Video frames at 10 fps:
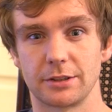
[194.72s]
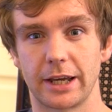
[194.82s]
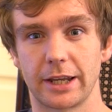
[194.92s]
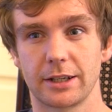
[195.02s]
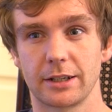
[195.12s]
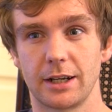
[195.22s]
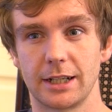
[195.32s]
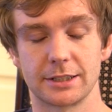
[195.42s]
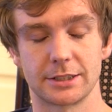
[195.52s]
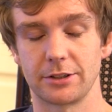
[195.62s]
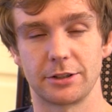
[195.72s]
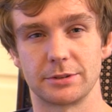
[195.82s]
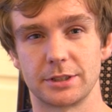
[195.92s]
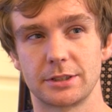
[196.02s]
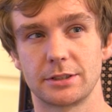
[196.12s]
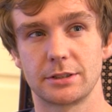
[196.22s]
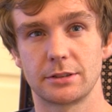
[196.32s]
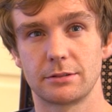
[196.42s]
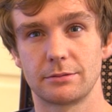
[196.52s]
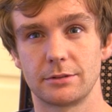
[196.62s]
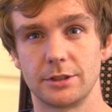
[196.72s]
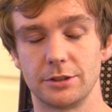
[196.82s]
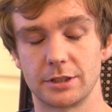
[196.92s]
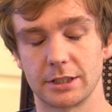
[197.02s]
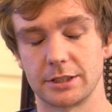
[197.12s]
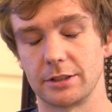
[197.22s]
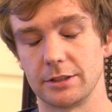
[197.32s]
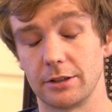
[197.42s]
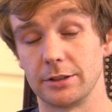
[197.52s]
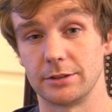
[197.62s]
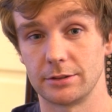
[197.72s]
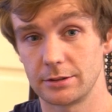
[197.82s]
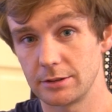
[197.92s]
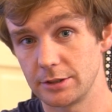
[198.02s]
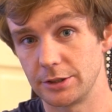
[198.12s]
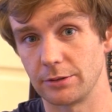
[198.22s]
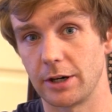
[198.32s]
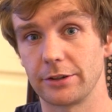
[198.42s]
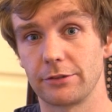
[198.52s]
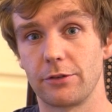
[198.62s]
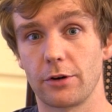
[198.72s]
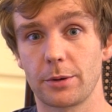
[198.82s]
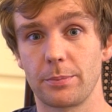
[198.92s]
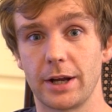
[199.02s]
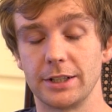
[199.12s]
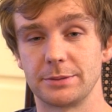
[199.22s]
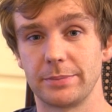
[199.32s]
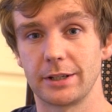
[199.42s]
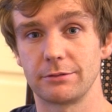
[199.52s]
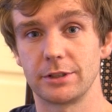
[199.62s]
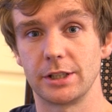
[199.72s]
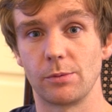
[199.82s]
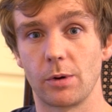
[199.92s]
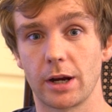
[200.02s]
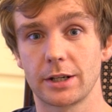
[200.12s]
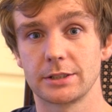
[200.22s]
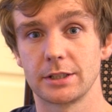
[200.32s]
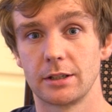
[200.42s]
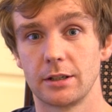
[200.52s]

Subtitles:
like I just thought it was useless on other fork brands, but it really worked